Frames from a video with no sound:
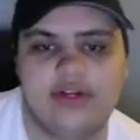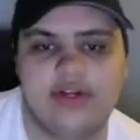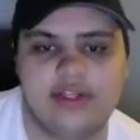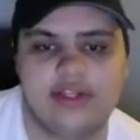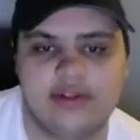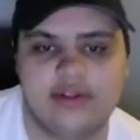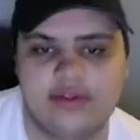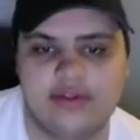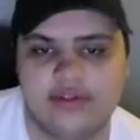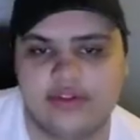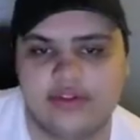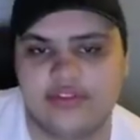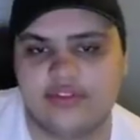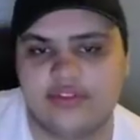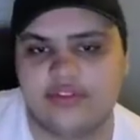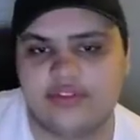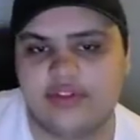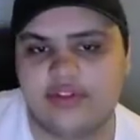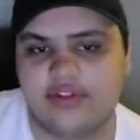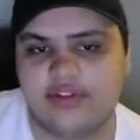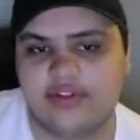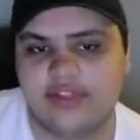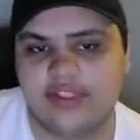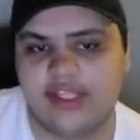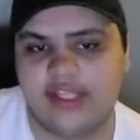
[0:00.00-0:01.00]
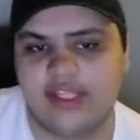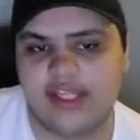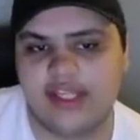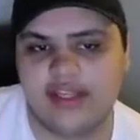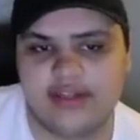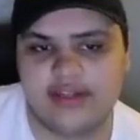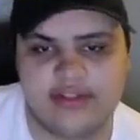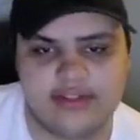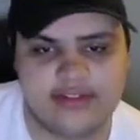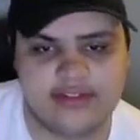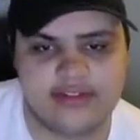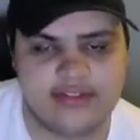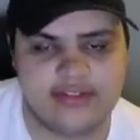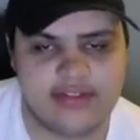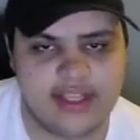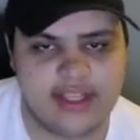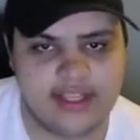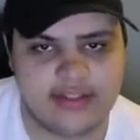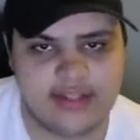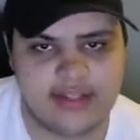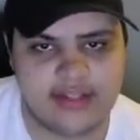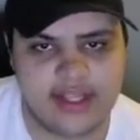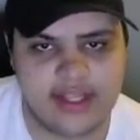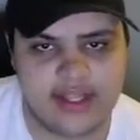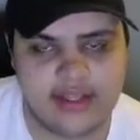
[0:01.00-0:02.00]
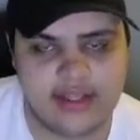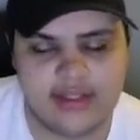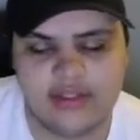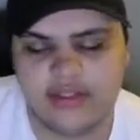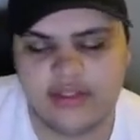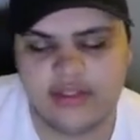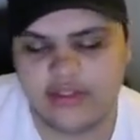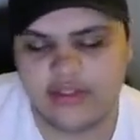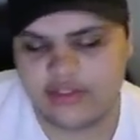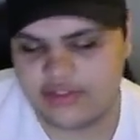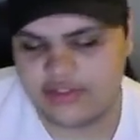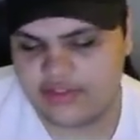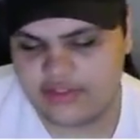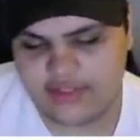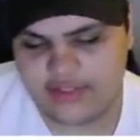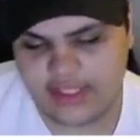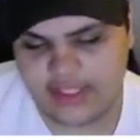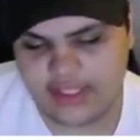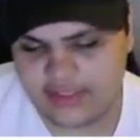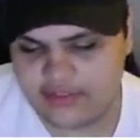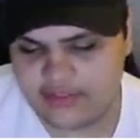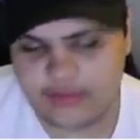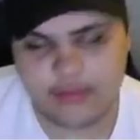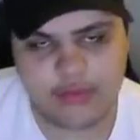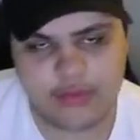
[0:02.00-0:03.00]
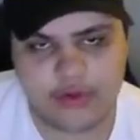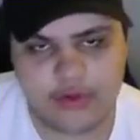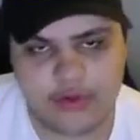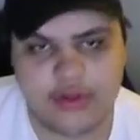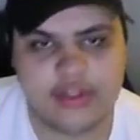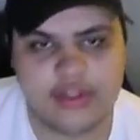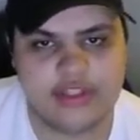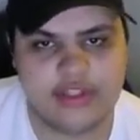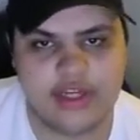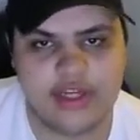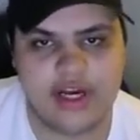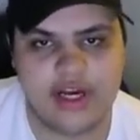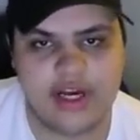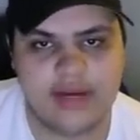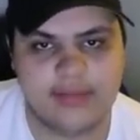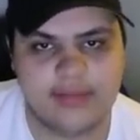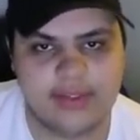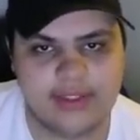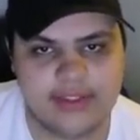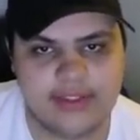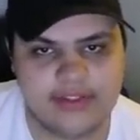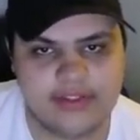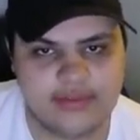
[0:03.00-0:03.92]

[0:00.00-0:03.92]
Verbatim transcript: I know there's a candidate saying that, that's the Bernie comment.